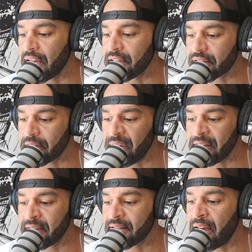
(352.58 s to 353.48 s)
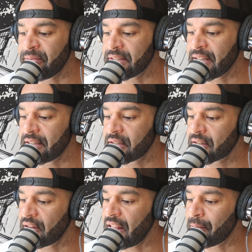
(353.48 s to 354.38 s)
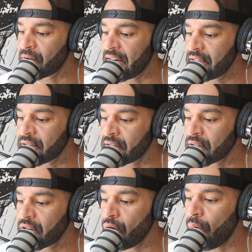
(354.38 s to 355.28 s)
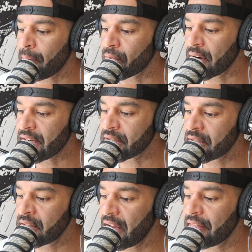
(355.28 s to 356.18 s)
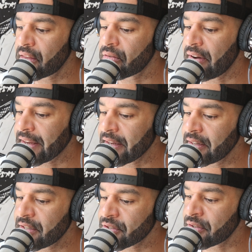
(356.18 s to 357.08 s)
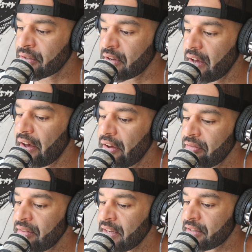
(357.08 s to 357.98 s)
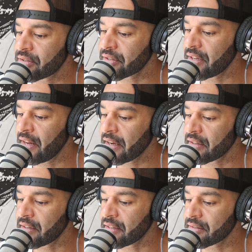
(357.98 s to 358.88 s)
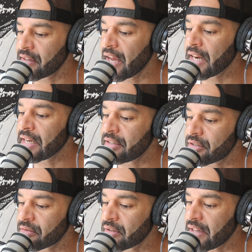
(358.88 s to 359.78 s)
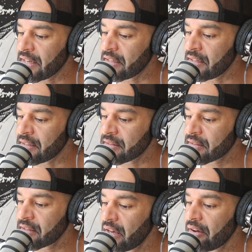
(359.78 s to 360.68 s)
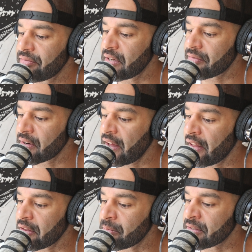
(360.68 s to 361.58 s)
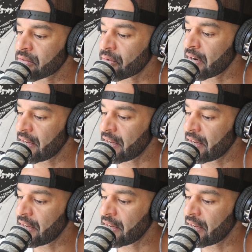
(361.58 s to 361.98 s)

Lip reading: Interdependence emphasizes collaboration, cooperation, and the recognition of the interconnectedness and interrelatedness of different elements or